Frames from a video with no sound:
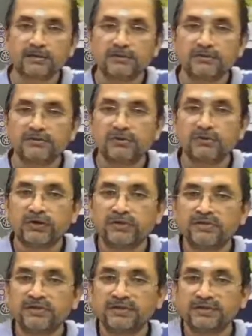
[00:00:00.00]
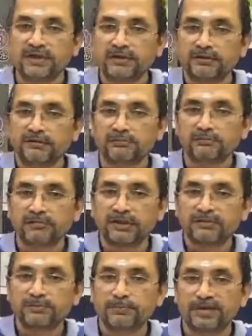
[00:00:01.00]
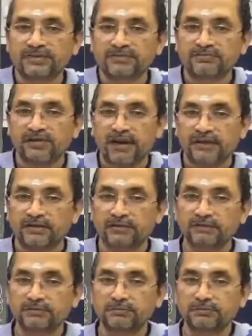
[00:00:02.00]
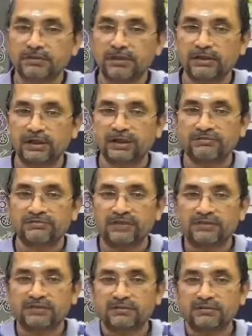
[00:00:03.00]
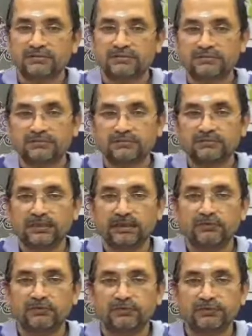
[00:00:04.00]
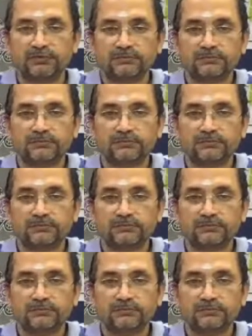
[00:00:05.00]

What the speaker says: So you can see that it's pressed flat, like a foot.